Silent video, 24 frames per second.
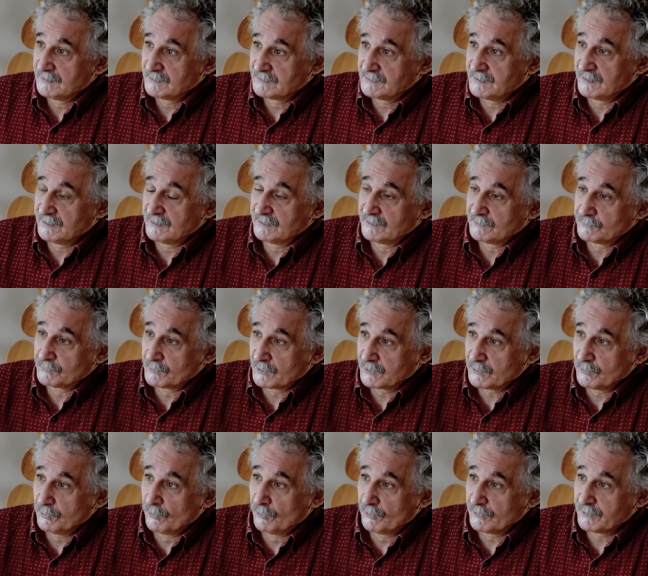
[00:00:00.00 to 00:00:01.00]
did a
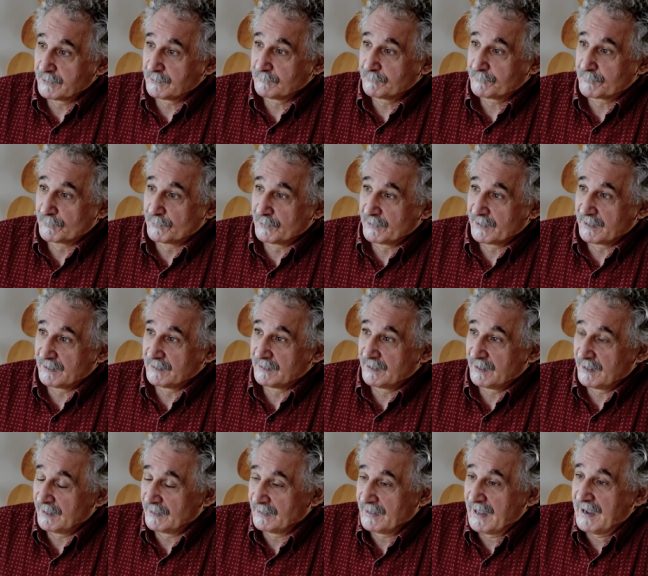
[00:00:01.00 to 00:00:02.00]
recording for uh,
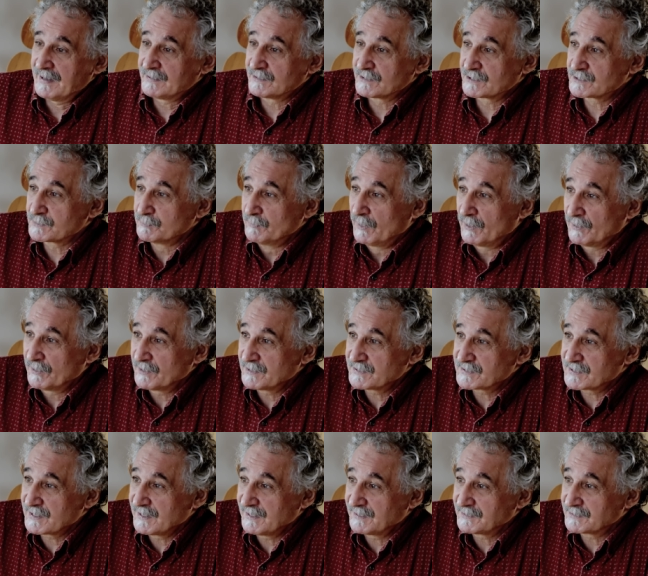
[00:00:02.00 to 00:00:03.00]
Alanis
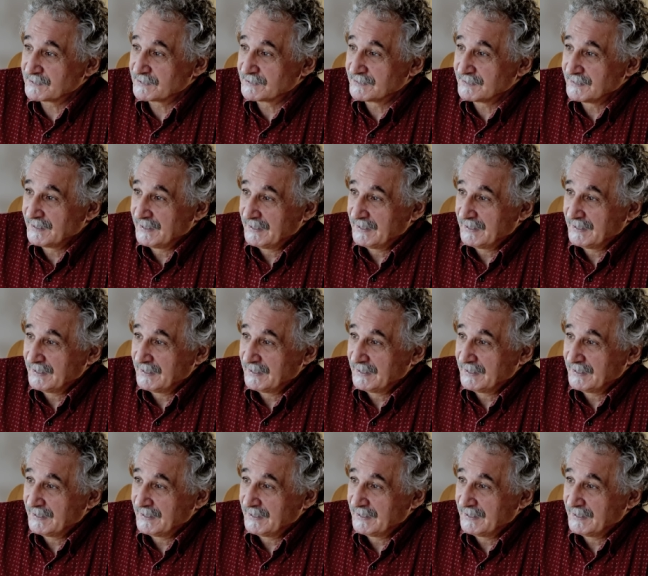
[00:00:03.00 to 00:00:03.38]
Morissette,